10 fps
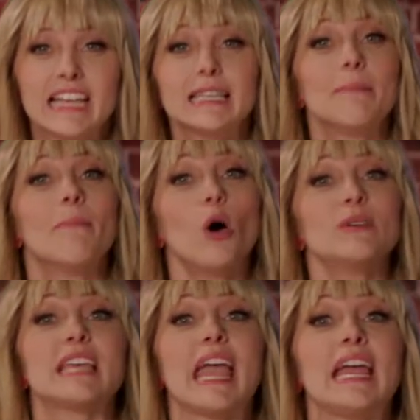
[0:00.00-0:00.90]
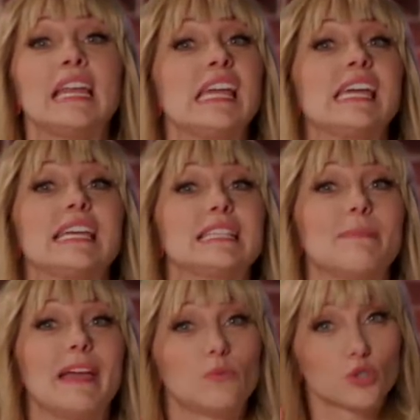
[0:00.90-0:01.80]
See, most candy is
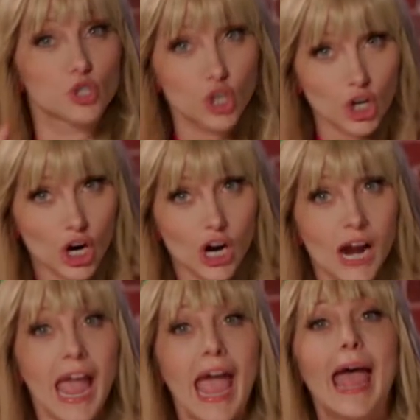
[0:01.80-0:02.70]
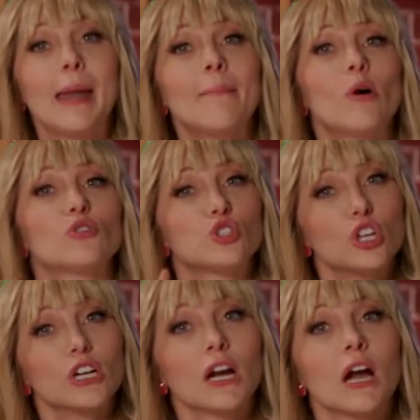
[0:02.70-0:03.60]
made with sugar, and most
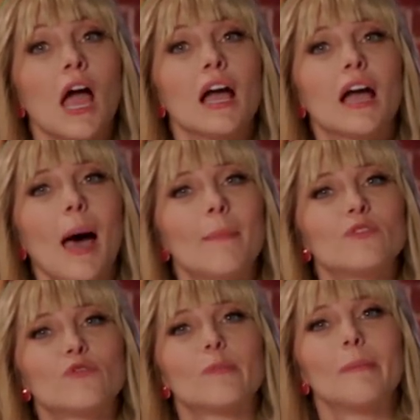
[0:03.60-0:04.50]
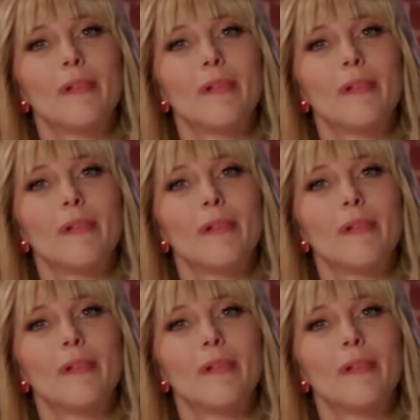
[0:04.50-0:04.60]
sugar comes from a